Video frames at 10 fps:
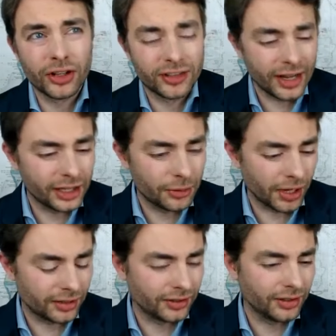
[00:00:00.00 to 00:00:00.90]
on a daily
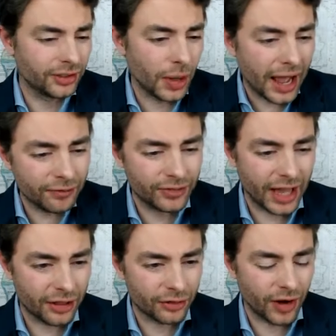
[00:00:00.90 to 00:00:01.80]
basis. You have
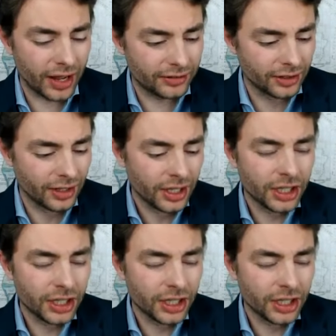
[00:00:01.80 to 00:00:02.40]
death threats.